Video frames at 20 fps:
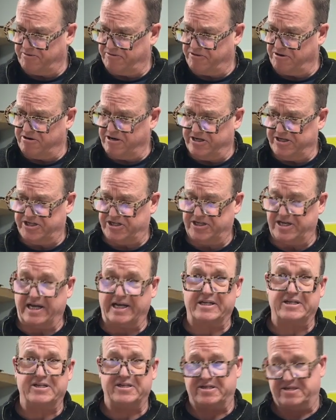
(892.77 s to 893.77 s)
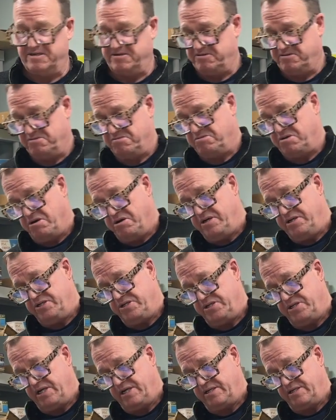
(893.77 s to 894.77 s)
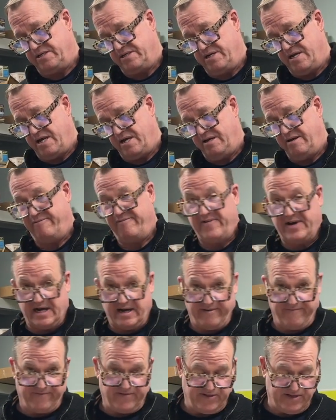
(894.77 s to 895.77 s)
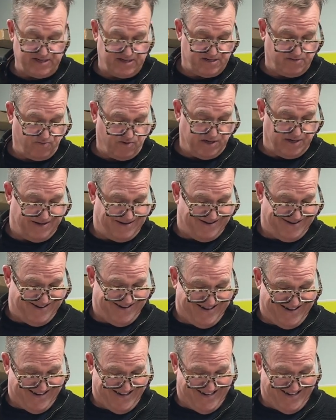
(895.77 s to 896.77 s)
$36.95 for this one.